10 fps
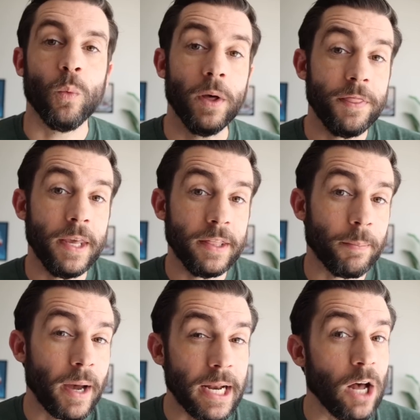One thing that
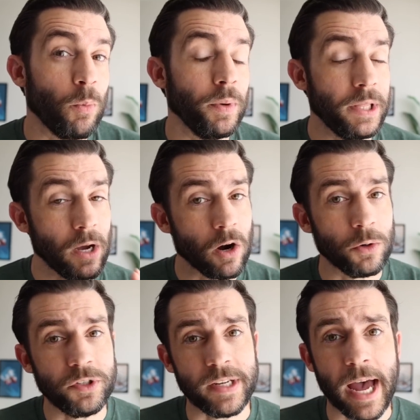might help with the
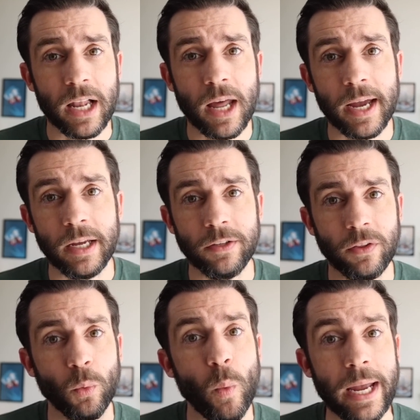ROG Ally is
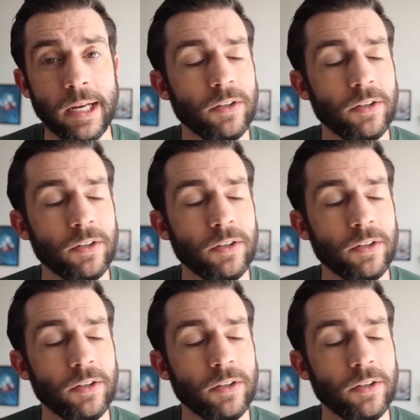the weight.